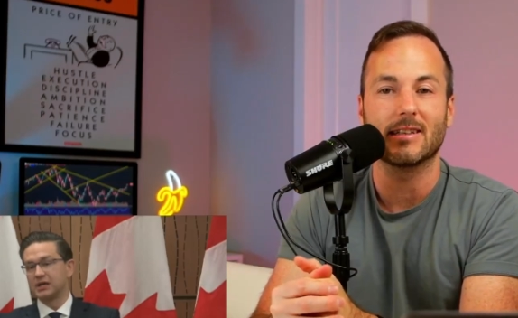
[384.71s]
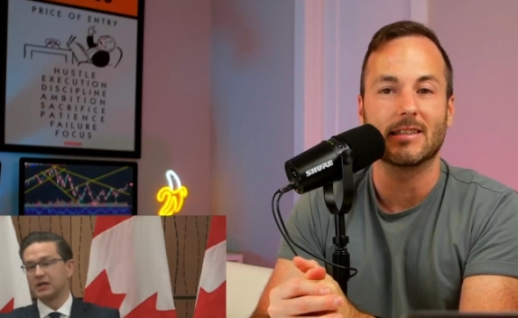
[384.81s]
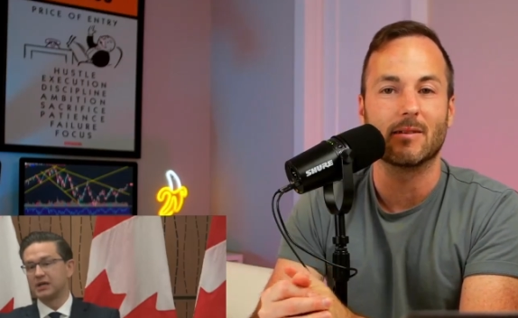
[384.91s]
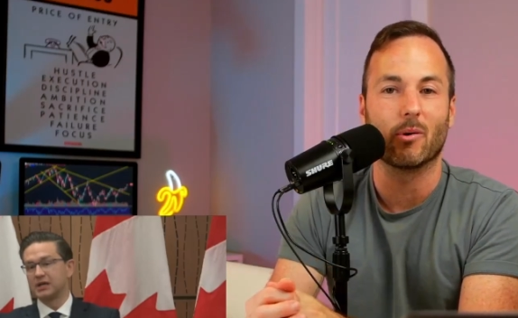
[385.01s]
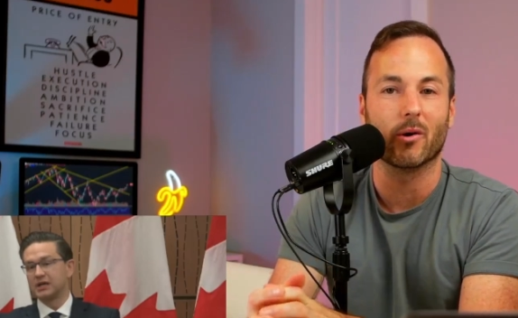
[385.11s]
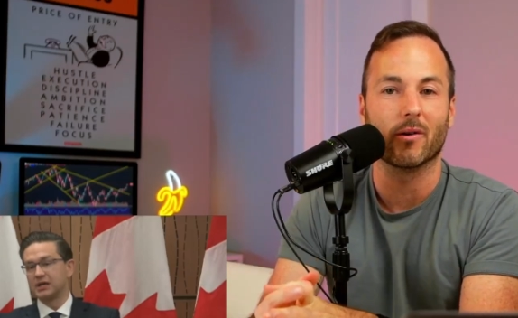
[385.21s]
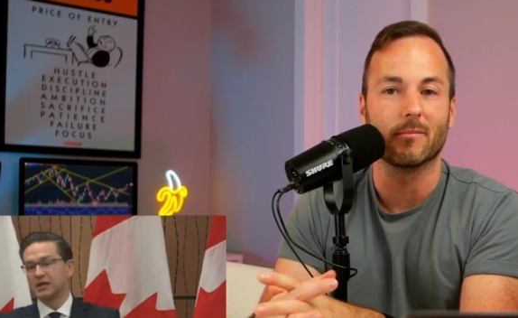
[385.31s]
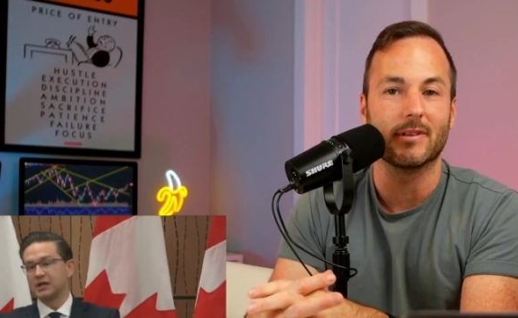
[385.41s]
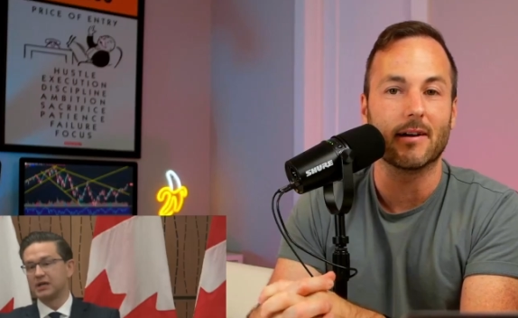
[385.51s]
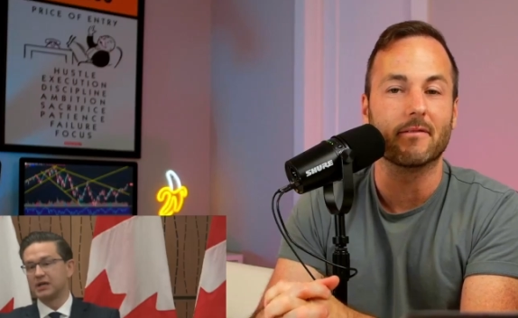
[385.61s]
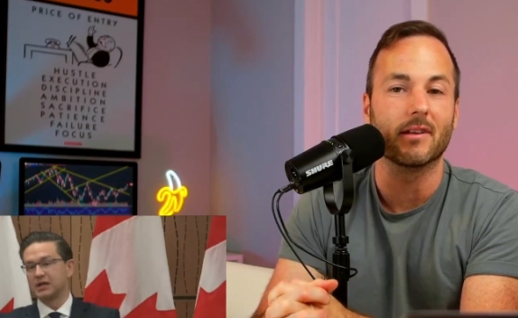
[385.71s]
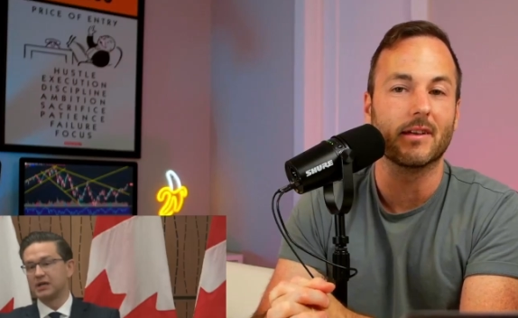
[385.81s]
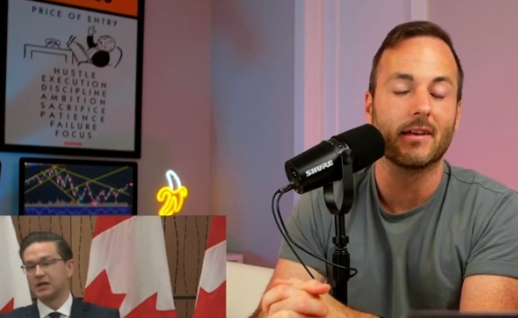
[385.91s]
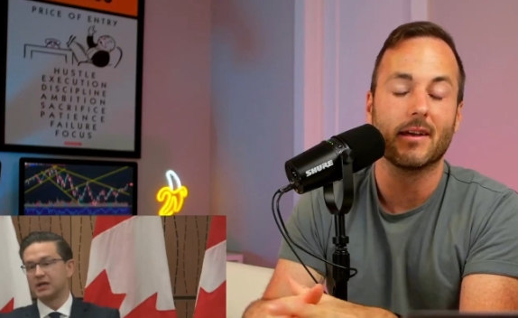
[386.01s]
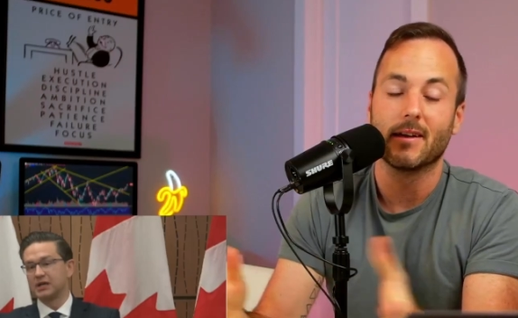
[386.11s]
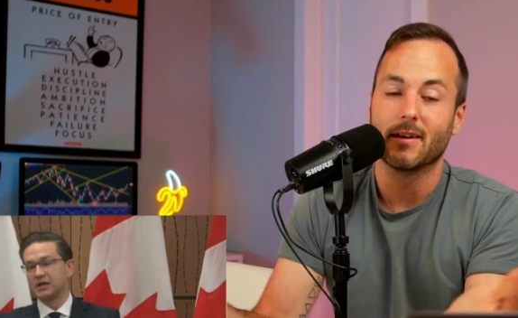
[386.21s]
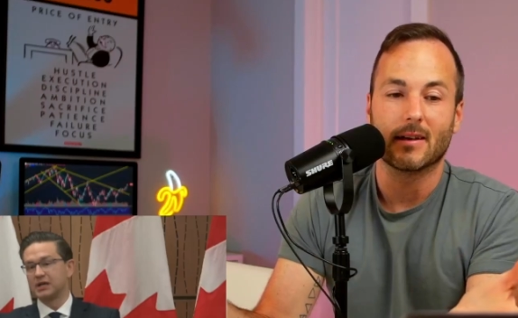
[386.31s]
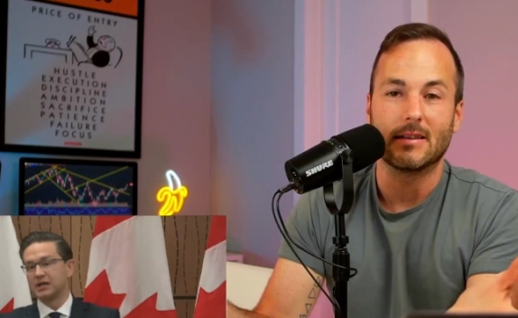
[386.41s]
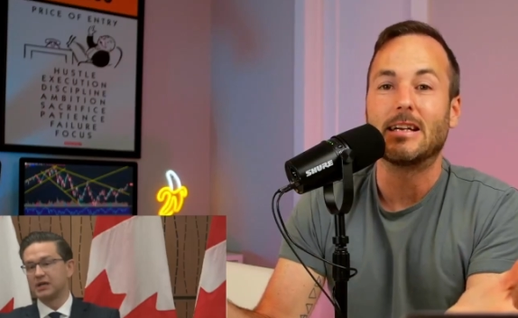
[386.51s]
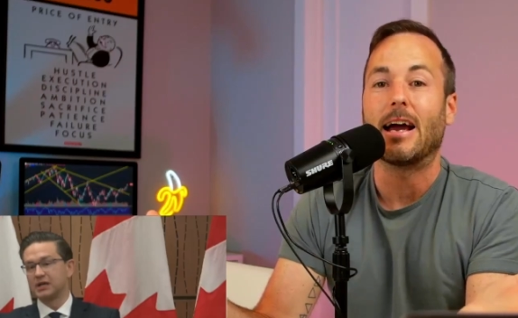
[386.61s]
Speaker 1: I support him definitely.
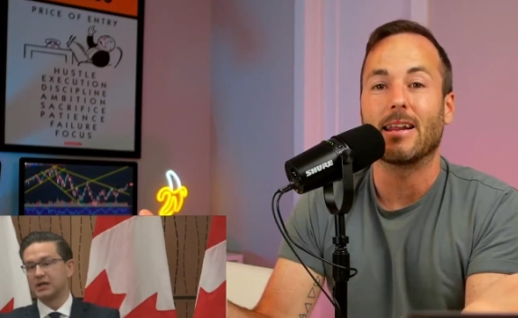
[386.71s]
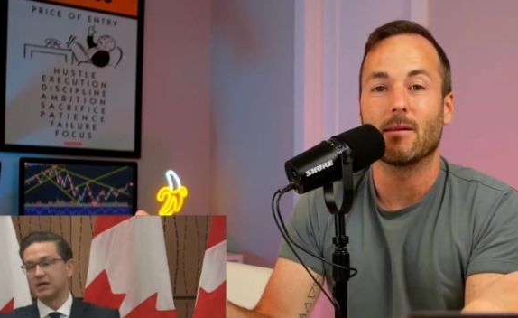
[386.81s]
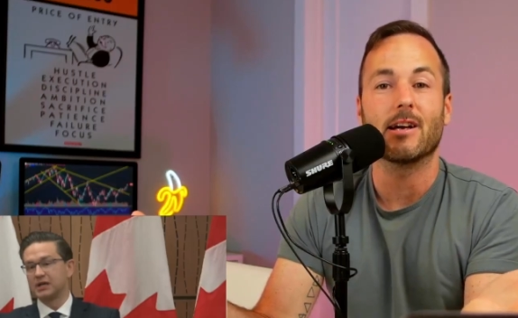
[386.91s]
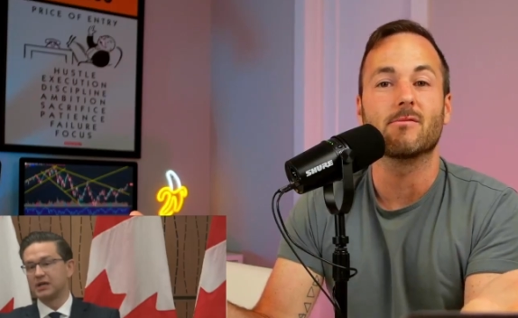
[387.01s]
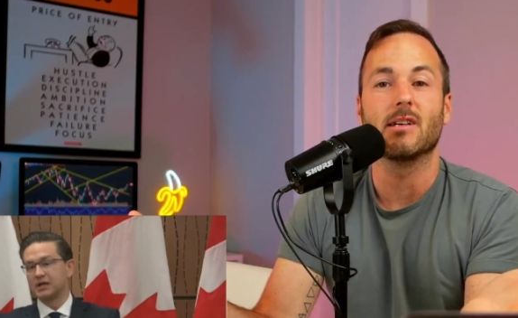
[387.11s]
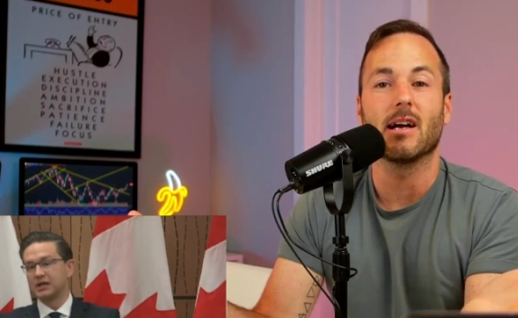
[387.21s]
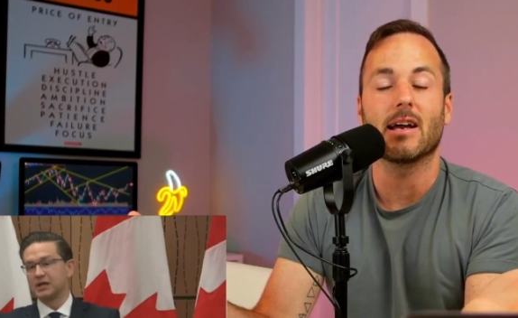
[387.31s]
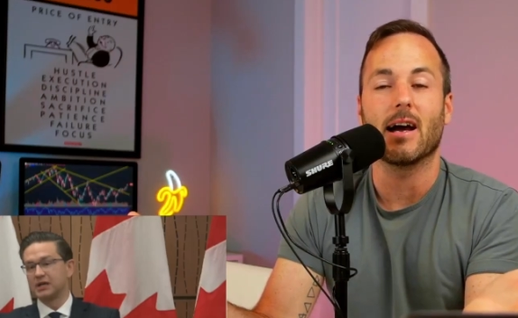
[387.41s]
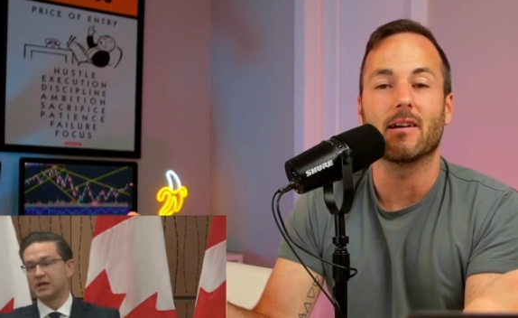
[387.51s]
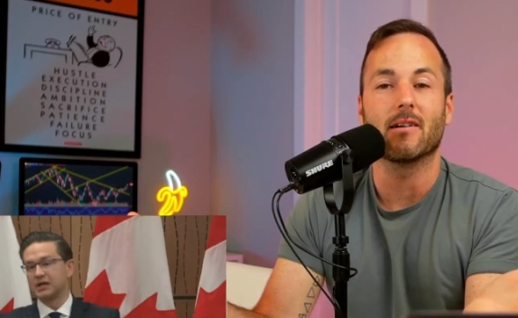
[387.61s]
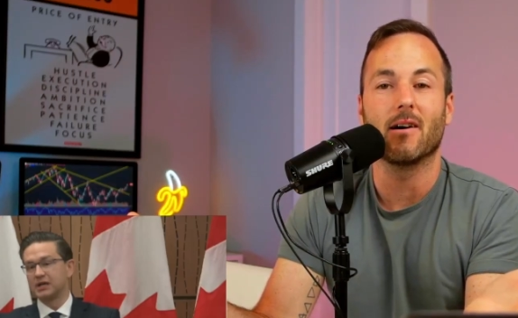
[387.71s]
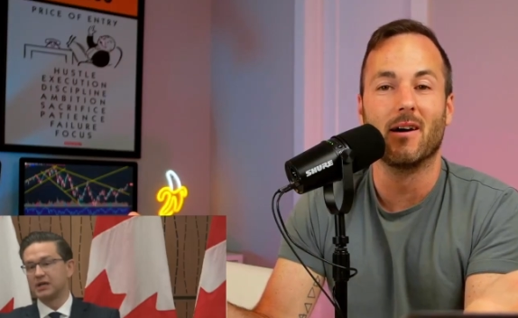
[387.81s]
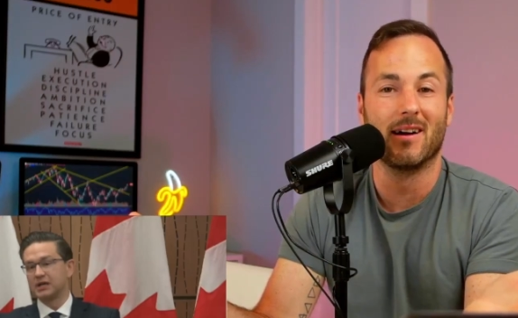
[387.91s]
He's kind of the best we got. I don't know.